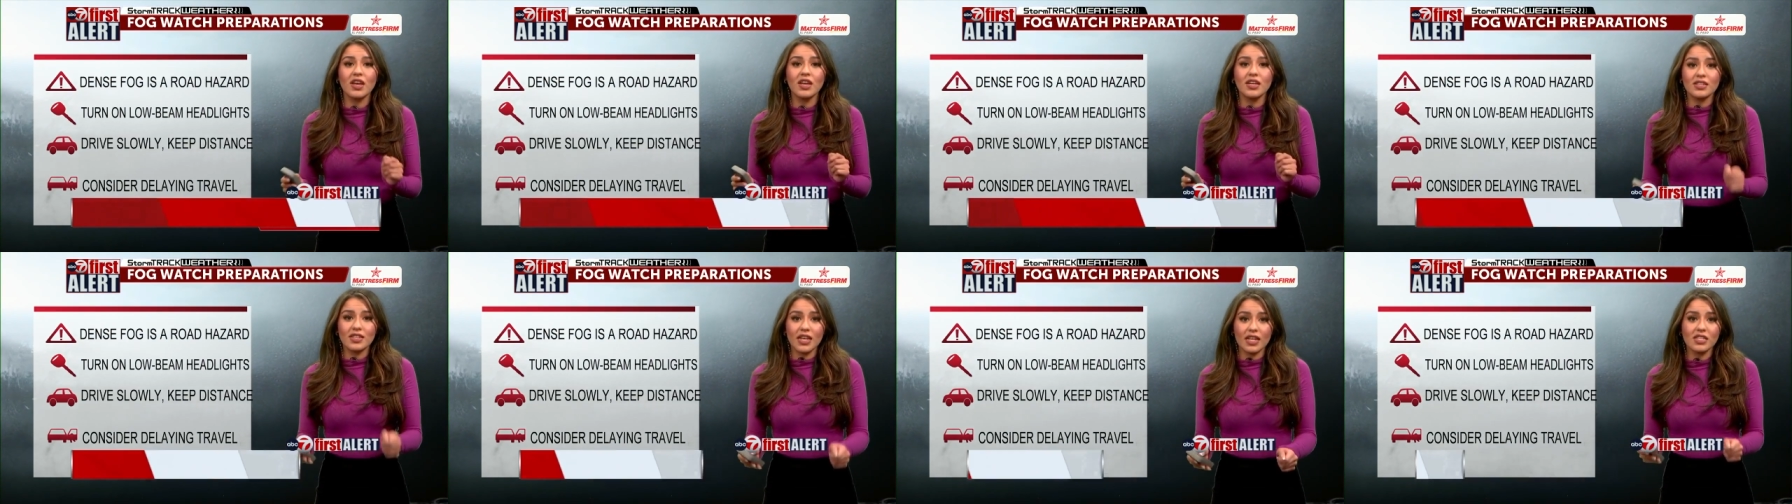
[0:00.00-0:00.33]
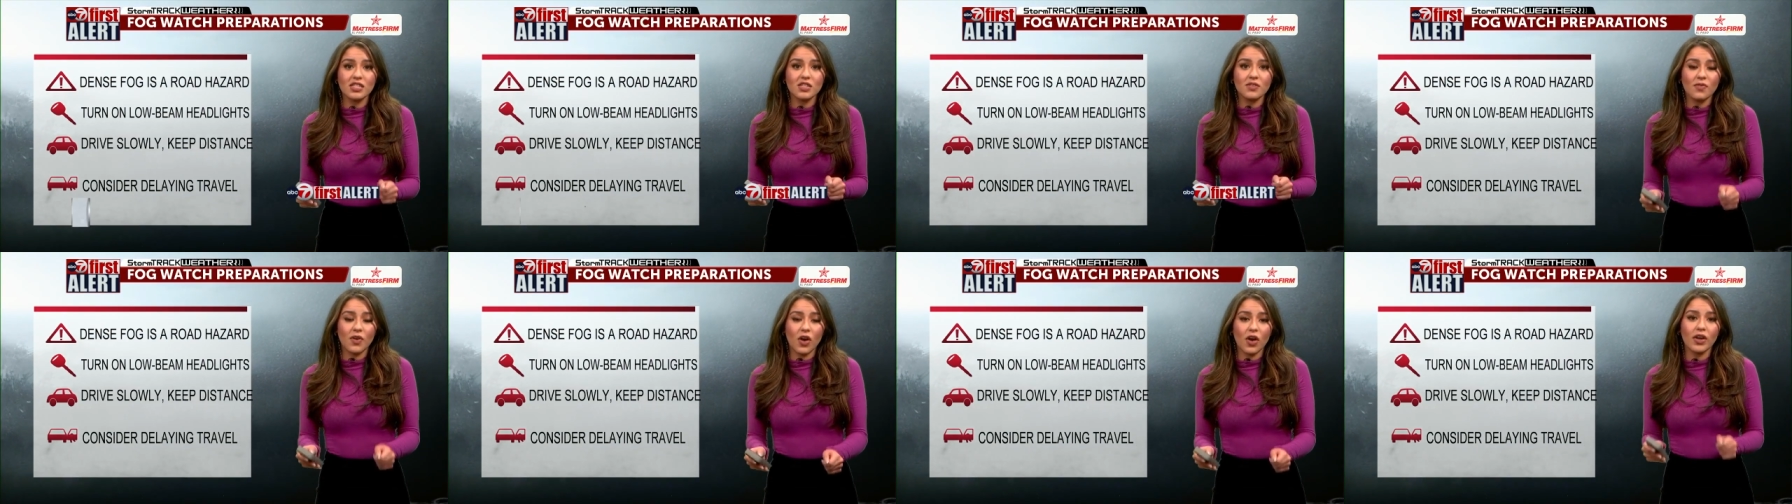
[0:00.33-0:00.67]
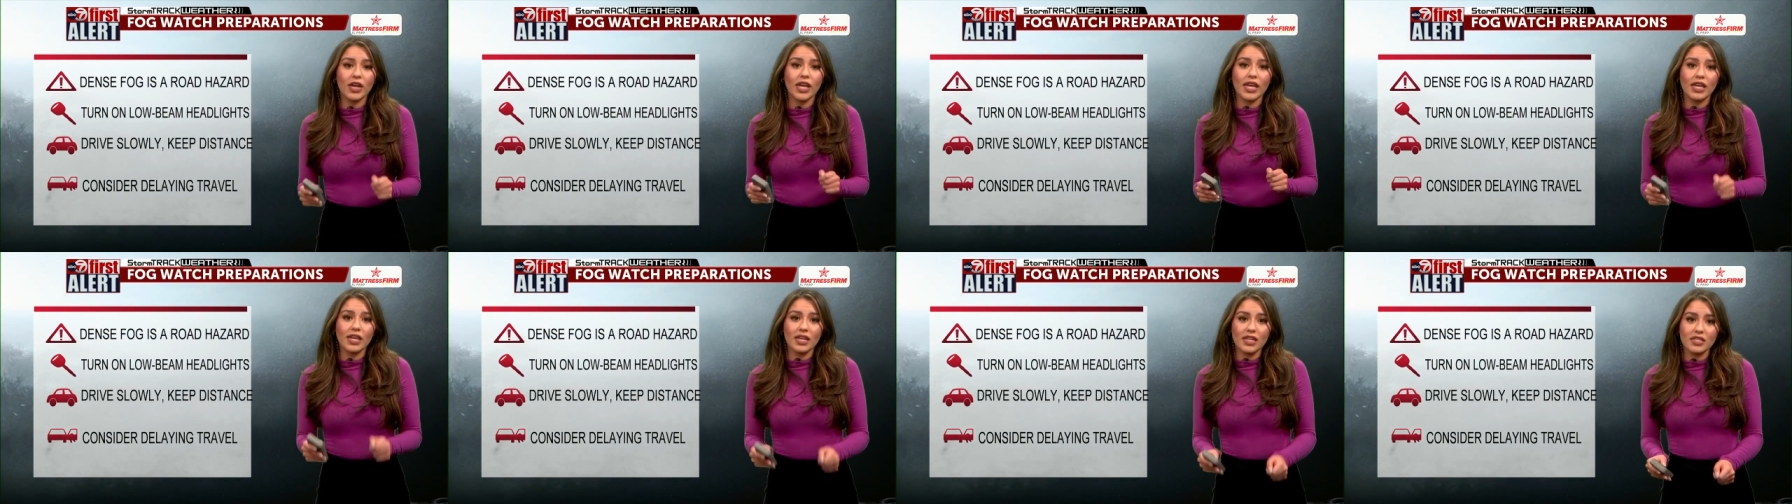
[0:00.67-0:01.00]
Dense fog
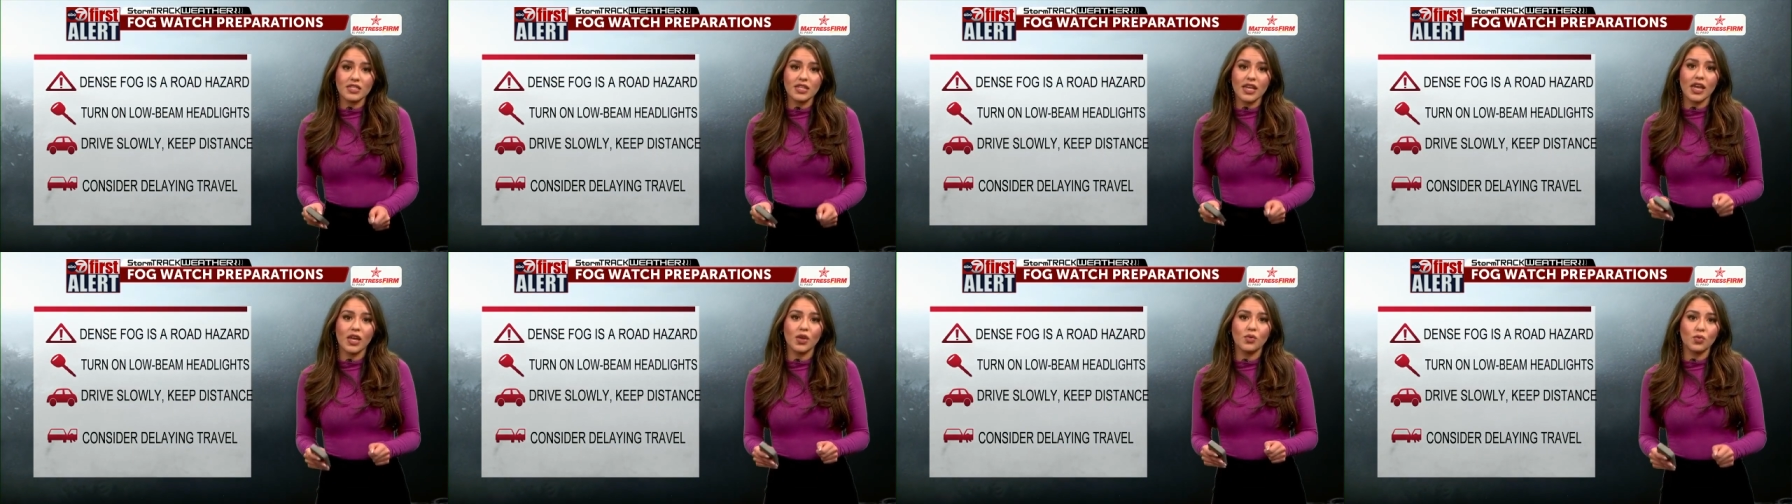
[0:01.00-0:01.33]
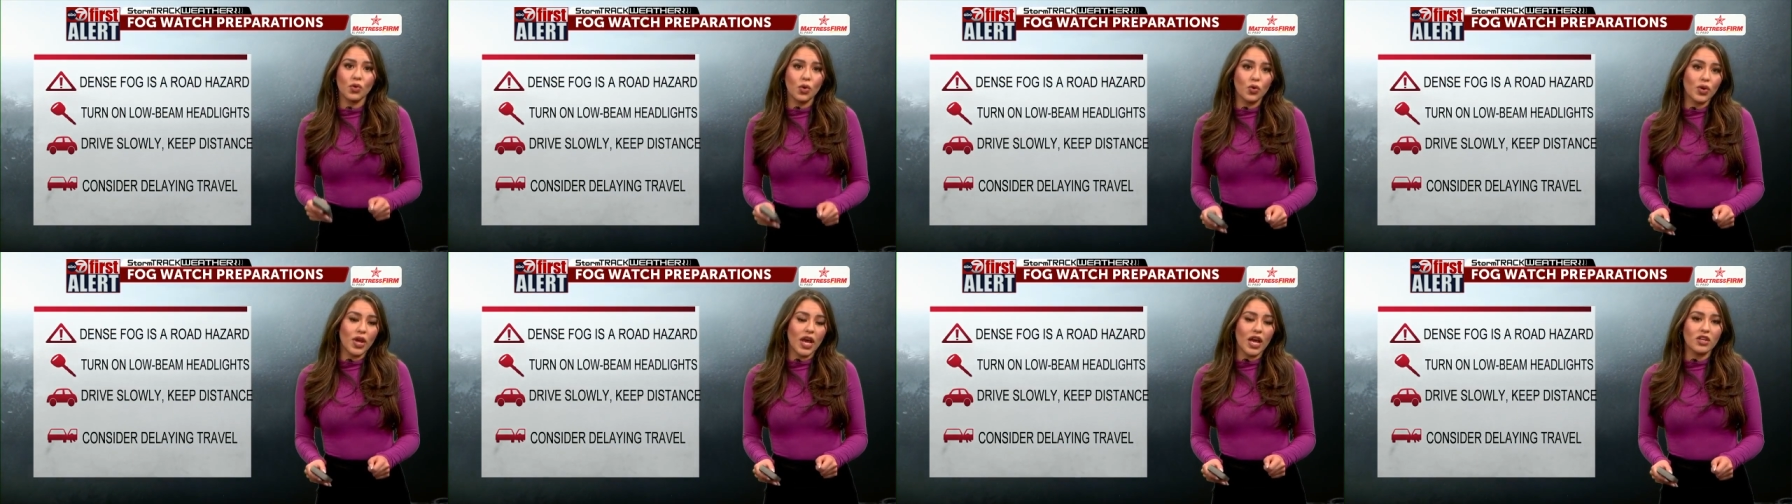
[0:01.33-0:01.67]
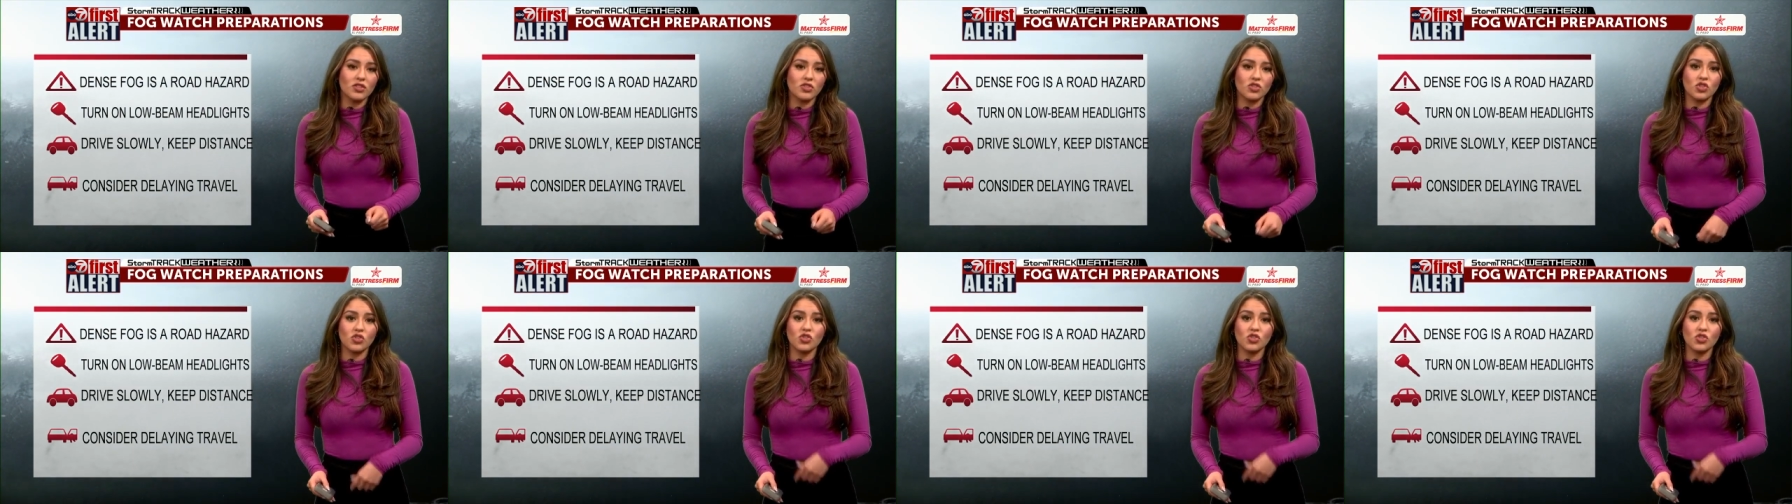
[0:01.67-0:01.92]
is a road hazard,